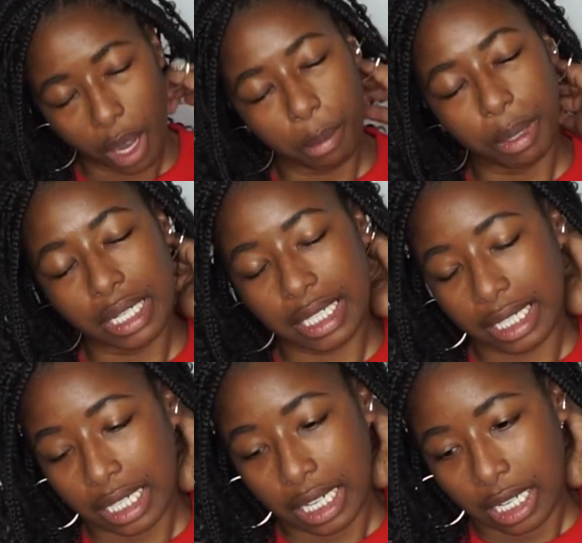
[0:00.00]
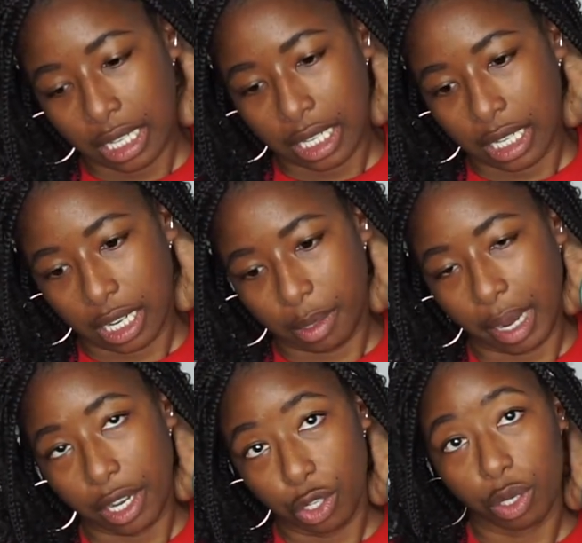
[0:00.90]
But
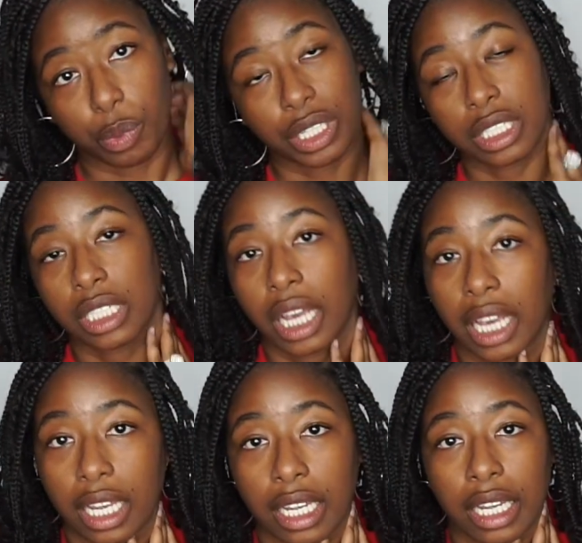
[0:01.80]
I do appreciate